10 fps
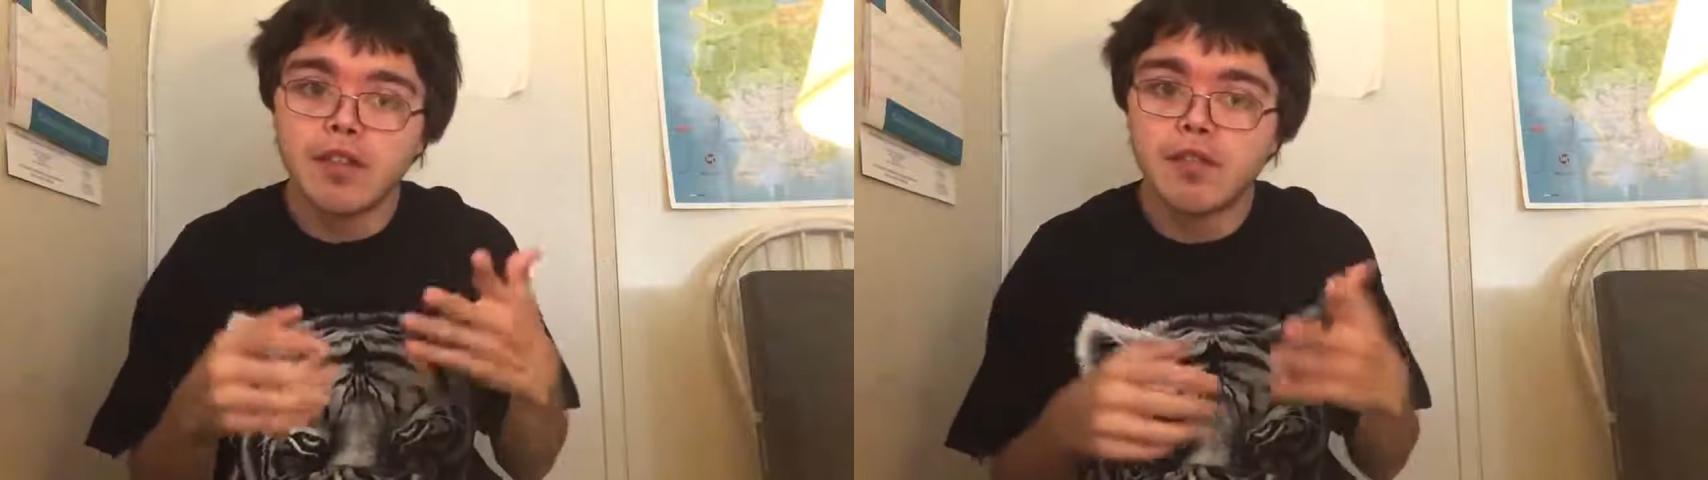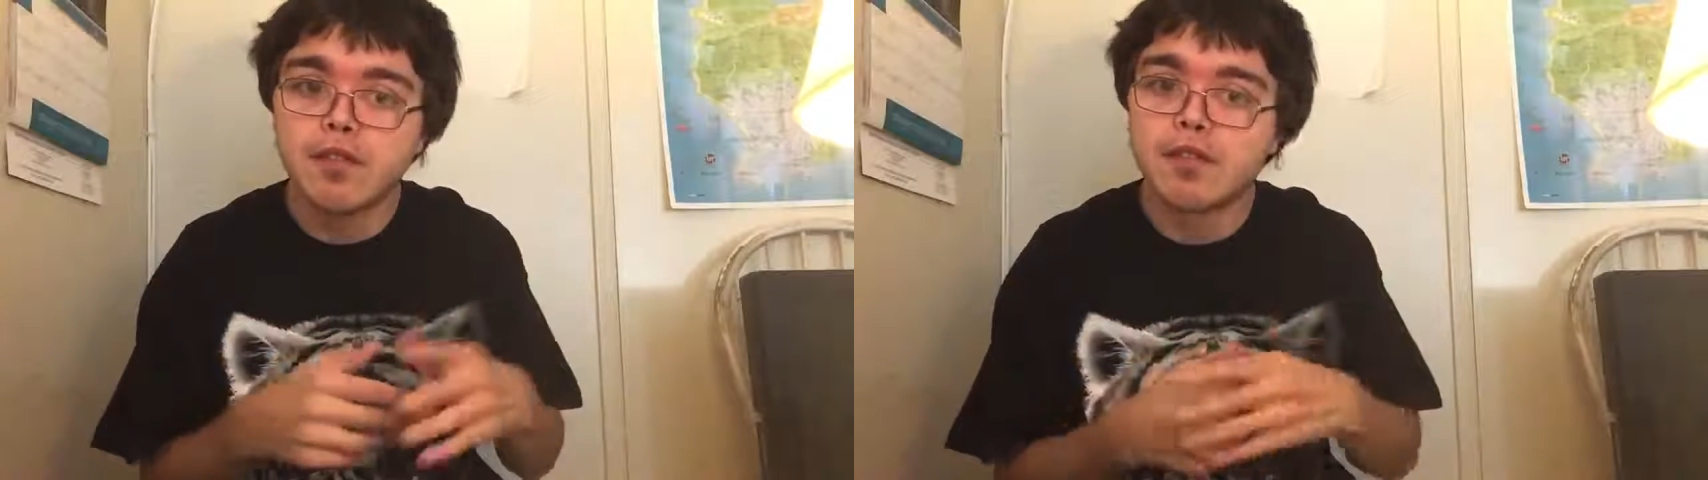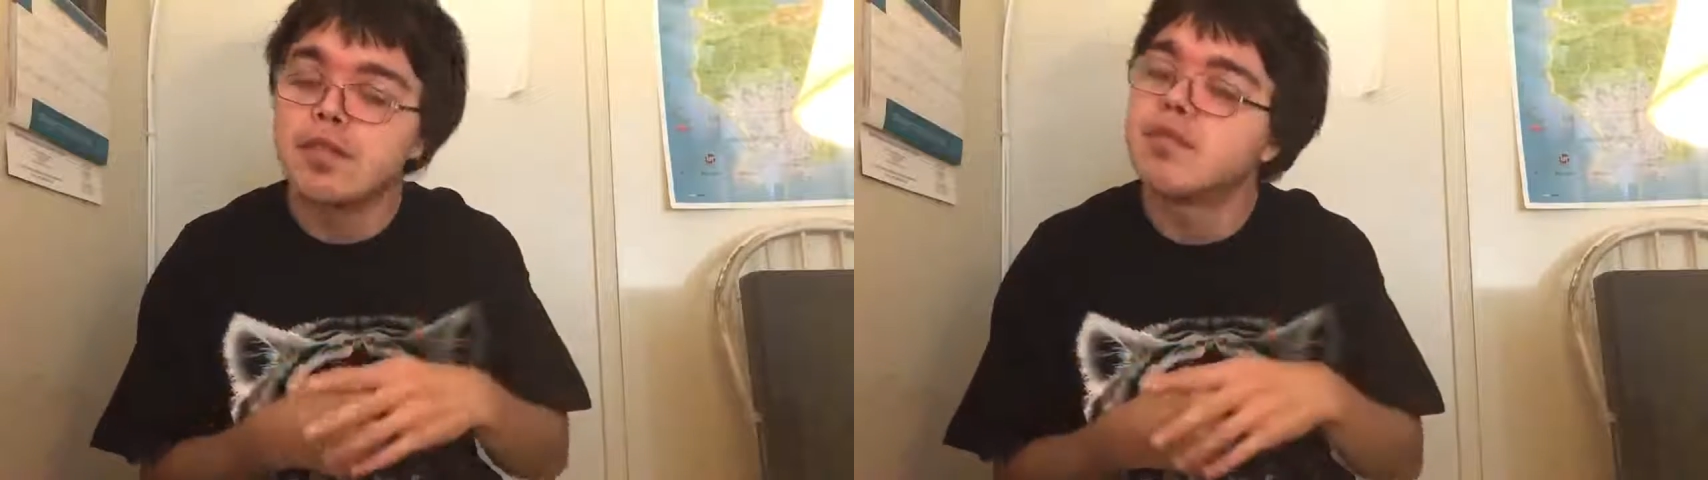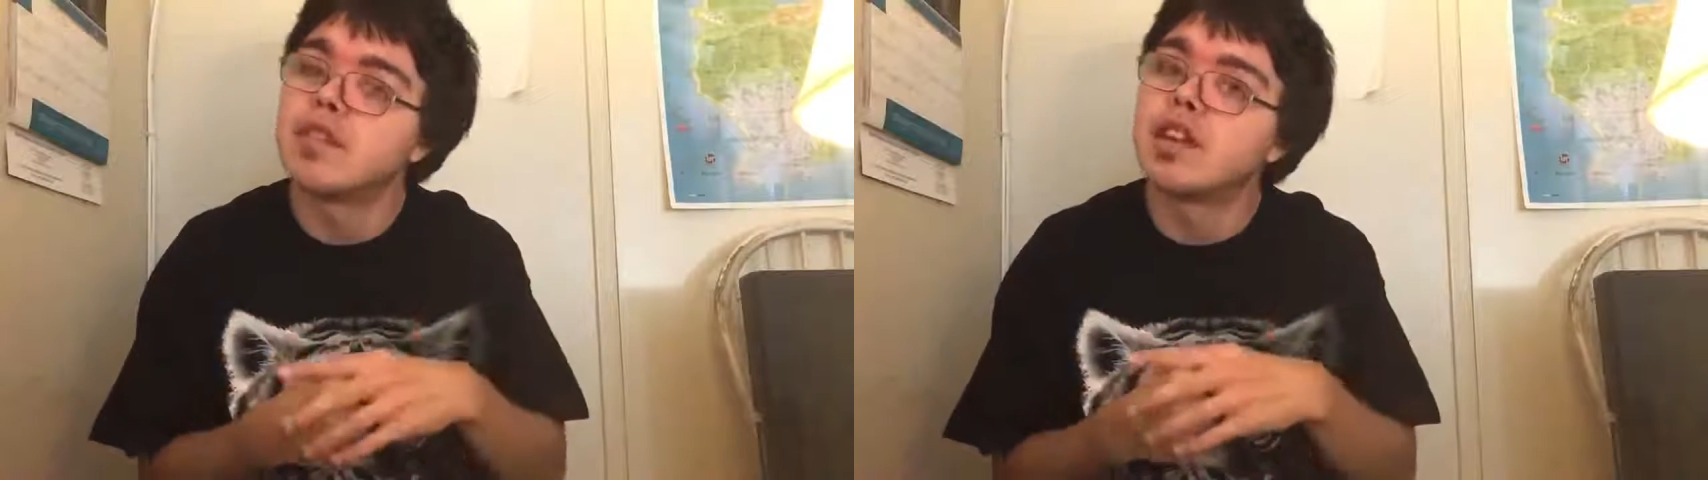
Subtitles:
what I've